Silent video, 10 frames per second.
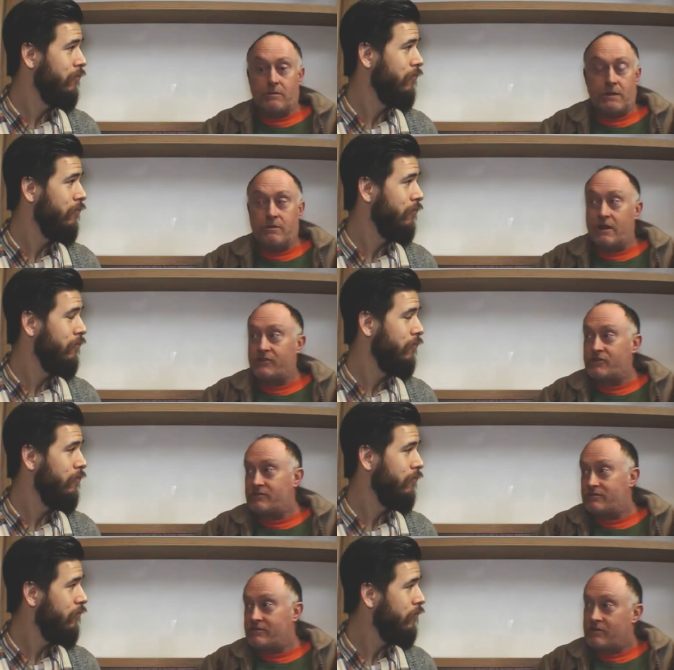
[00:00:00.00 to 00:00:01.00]
Speaker 1: maybe that's
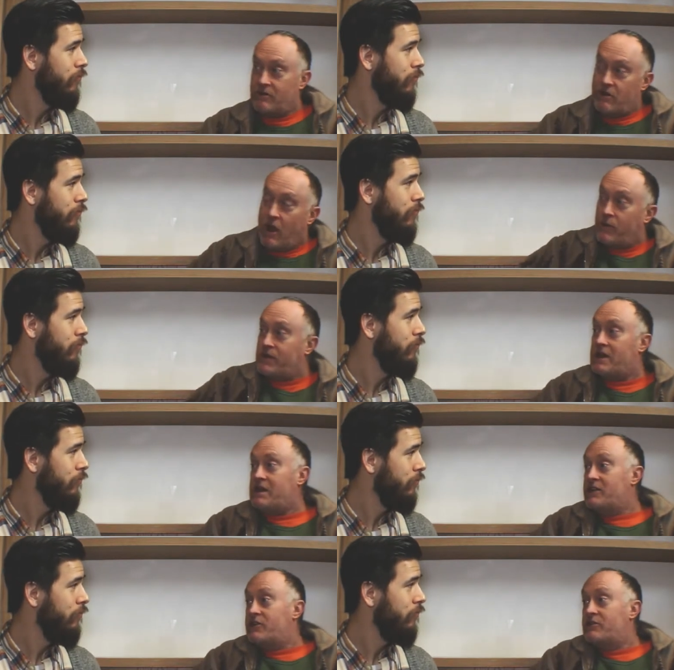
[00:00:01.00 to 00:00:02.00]
not what they
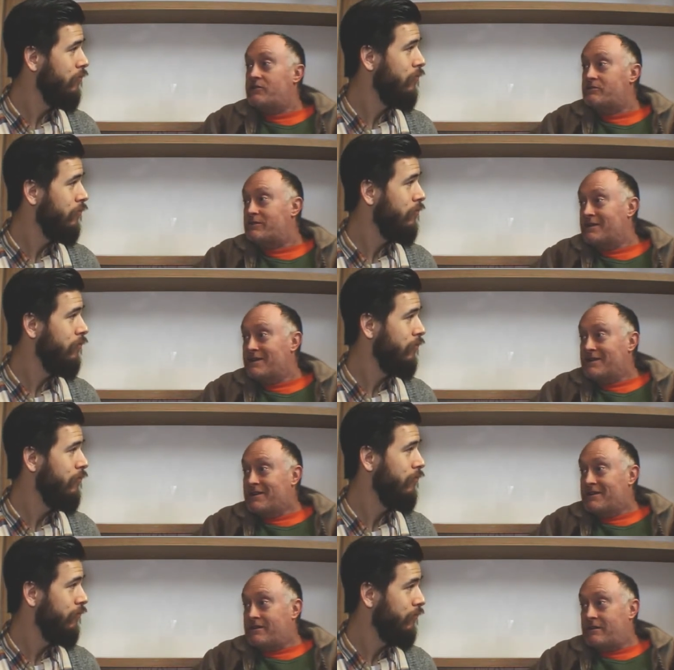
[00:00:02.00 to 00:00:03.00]
need to do. Mm.
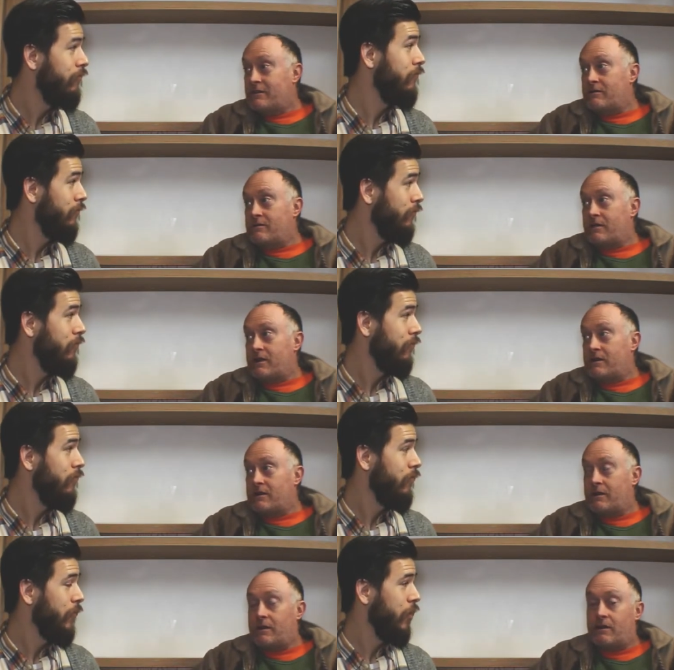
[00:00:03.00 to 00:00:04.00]
You know, like
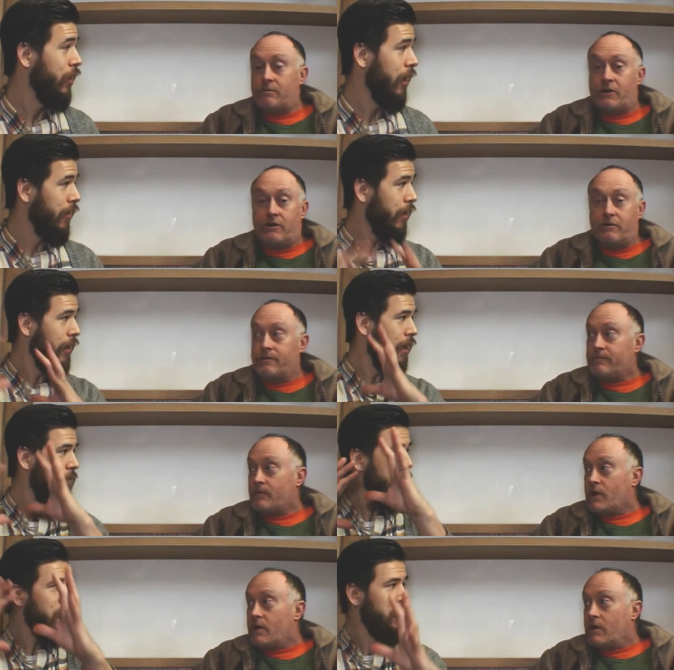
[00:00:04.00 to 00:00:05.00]
uh,
Speaker 2: kind of like
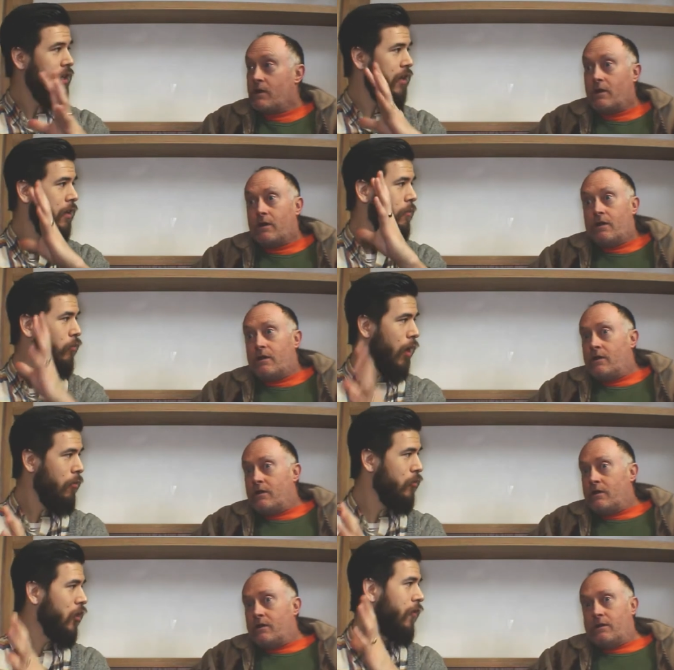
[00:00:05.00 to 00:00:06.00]
envisioning them,
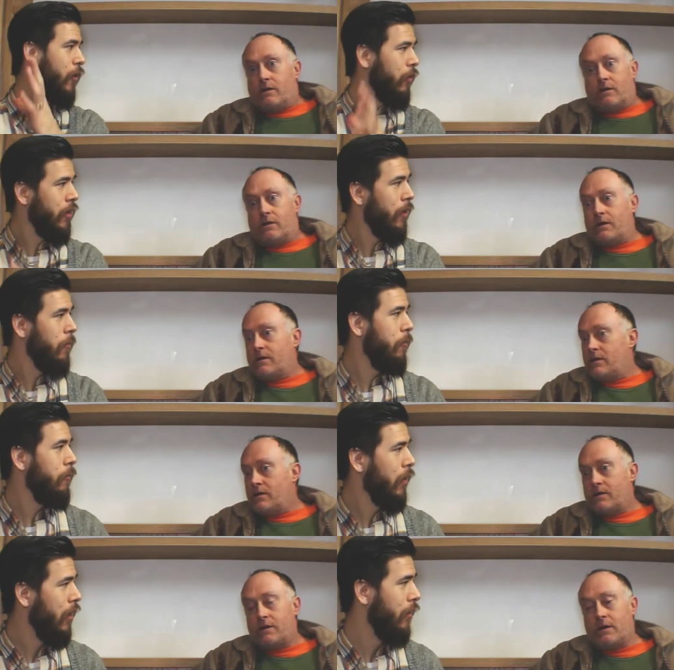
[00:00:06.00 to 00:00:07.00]
problem solving with them.
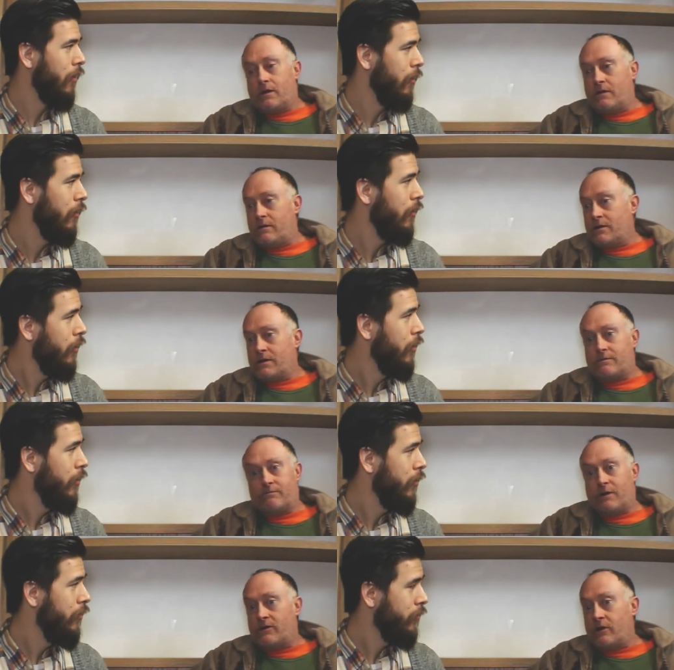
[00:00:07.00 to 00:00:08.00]
Speaker 1: Yeah, like
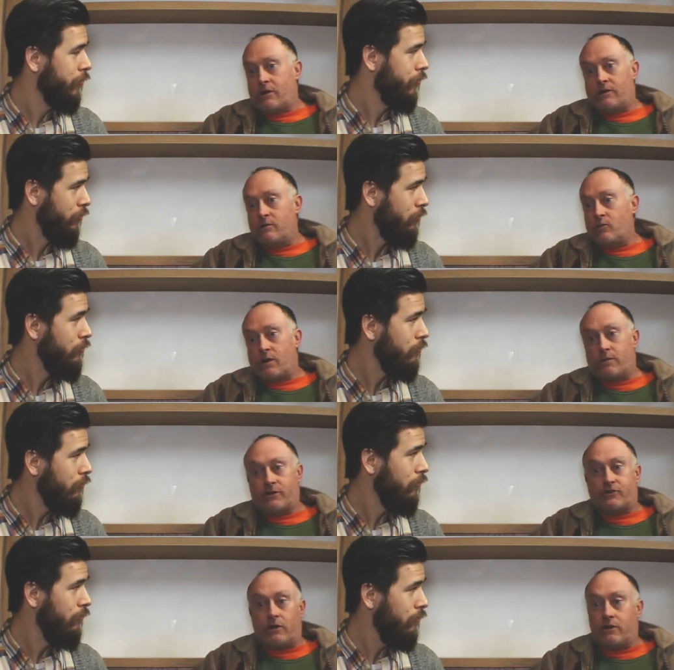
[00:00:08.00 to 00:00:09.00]
my daughter didn't want to play
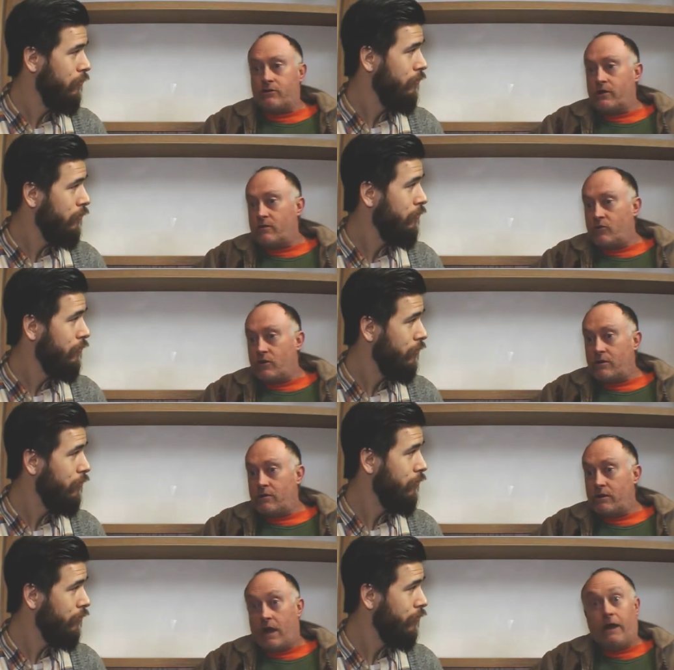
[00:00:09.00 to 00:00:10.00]
soccer anymore, and I